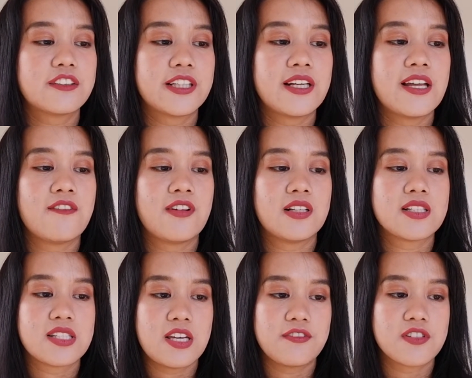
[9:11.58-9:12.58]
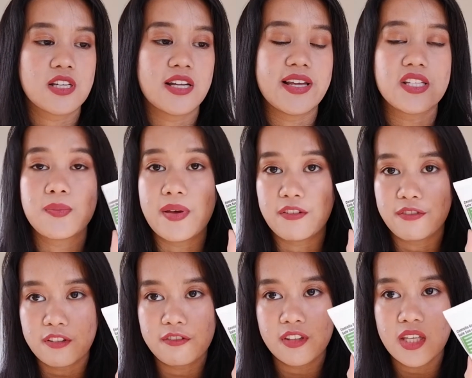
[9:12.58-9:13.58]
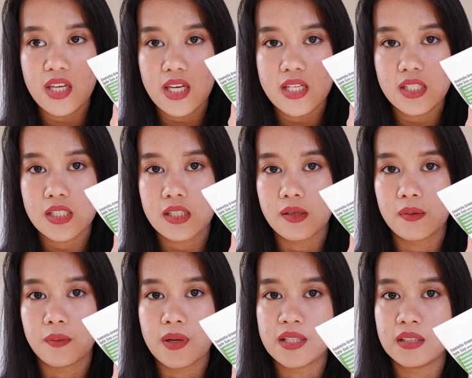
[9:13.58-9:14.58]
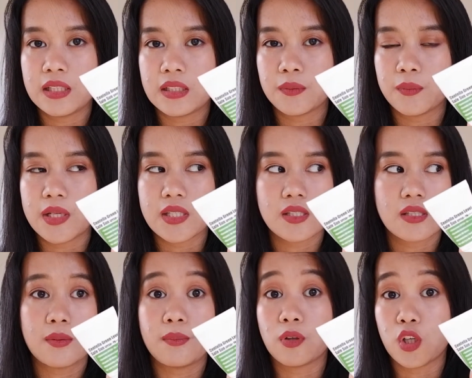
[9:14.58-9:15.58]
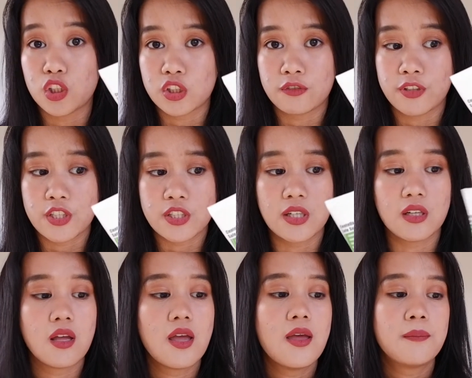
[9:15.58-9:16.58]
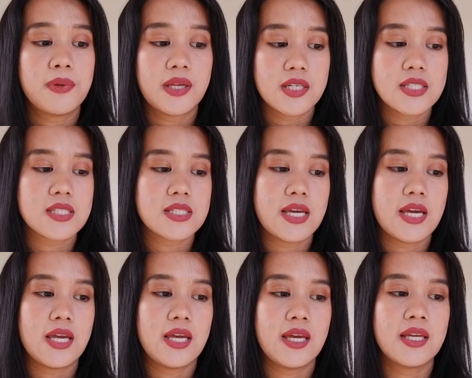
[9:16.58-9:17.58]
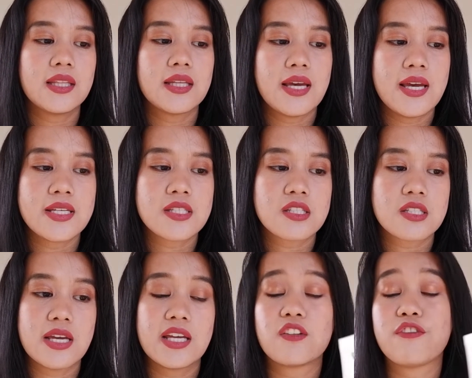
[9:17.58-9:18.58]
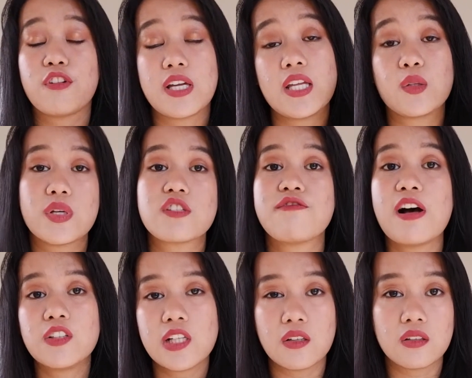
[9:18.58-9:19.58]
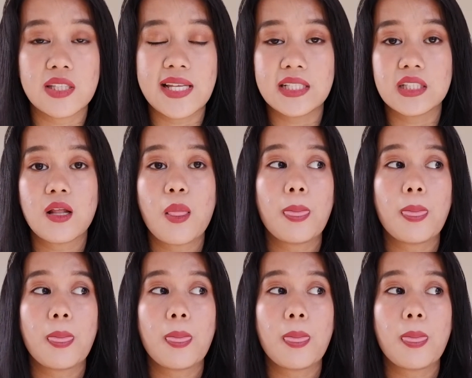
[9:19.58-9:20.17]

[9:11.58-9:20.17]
Green Level Safe Sun SPF 50 is the one that was controversial because it was found out that